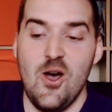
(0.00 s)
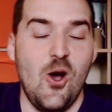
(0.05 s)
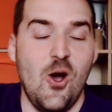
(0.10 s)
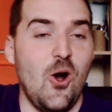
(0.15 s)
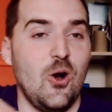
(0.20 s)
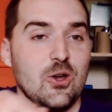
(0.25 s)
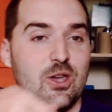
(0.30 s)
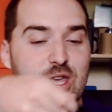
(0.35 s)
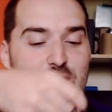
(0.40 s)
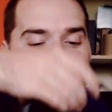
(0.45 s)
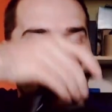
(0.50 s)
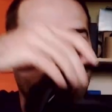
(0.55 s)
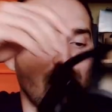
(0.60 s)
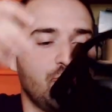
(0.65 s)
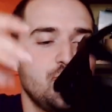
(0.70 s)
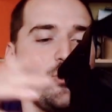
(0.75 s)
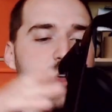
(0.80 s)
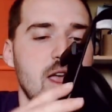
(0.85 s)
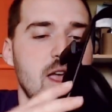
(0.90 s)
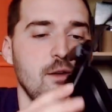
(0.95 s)
Oculus
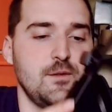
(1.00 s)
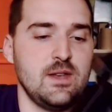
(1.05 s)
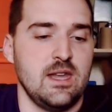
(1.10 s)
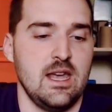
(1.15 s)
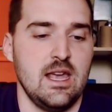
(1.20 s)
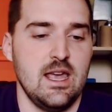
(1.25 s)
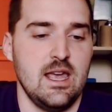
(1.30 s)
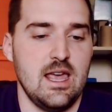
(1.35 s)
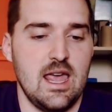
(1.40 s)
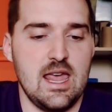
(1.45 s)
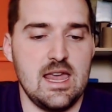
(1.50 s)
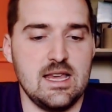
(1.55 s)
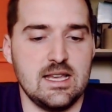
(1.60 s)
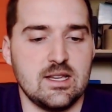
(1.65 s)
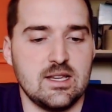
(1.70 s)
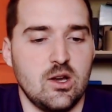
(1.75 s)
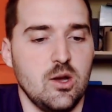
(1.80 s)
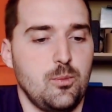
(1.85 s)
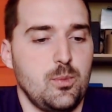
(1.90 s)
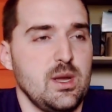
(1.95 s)
Rift, its
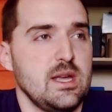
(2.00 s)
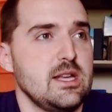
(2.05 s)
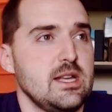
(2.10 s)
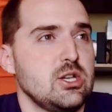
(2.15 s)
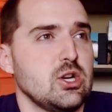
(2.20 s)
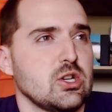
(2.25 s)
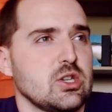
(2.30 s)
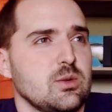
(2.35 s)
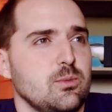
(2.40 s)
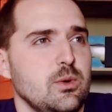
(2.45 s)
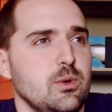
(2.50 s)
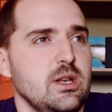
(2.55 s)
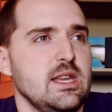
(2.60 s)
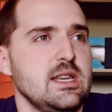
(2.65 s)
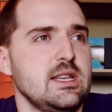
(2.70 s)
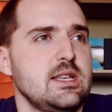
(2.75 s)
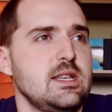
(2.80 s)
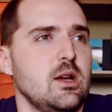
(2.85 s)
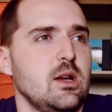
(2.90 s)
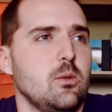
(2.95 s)
IP adjustment
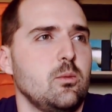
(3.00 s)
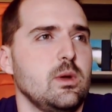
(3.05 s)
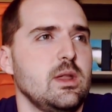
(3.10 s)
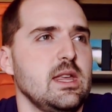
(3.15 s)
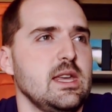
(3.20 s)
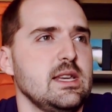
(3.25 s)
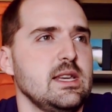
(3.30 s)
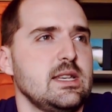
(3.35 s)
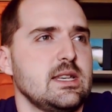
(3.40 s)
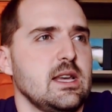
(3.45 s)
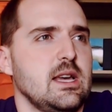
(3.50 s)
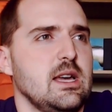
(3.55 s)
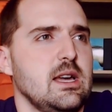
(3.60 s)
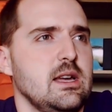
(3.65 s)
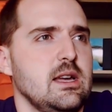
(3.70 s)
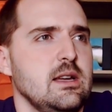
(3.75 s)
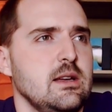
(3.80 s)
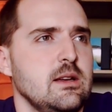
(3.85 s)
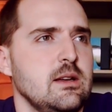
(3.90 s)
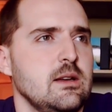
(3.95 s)
is done with this... let's